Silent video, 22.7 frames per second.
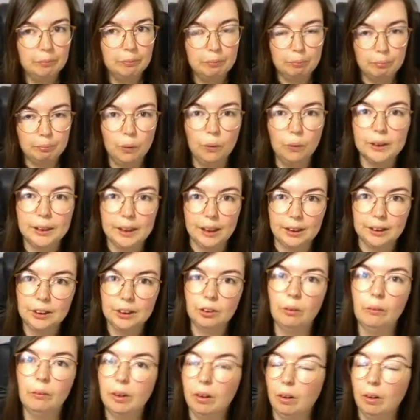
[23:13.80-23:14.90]
protests
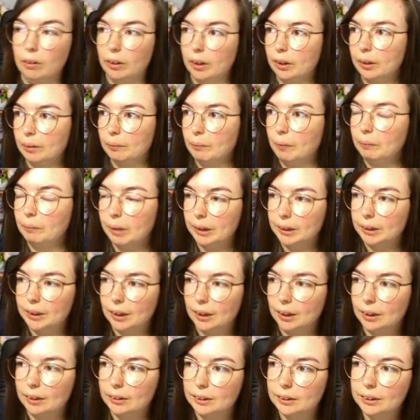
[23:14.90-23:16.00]
going on at the moment,
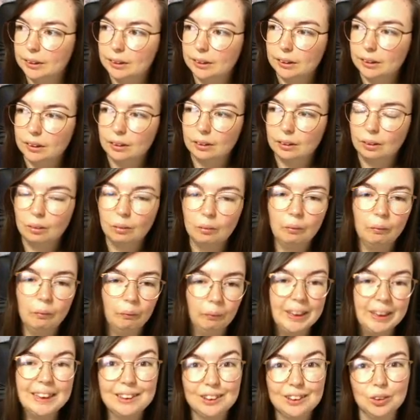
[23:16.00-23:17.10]
and we
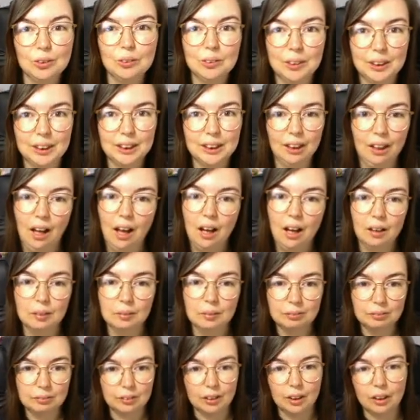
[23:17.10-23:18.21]
do still have
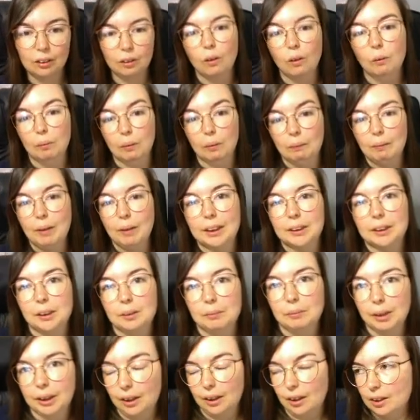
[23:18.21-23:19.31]
a global
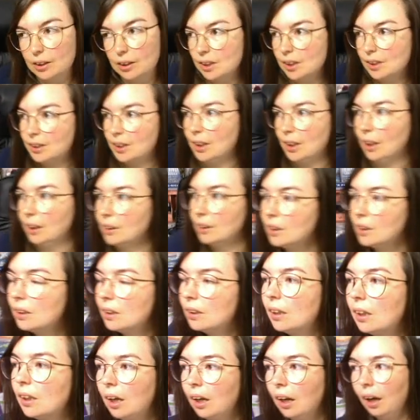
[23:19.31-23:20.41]
pandemic, I understand,
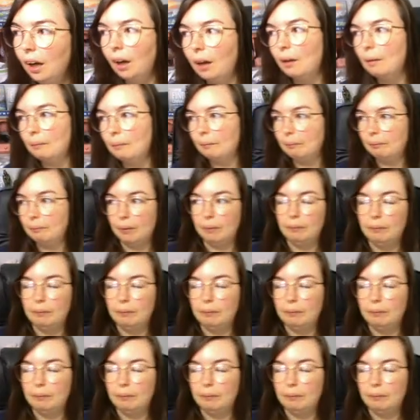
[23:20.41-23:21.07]
but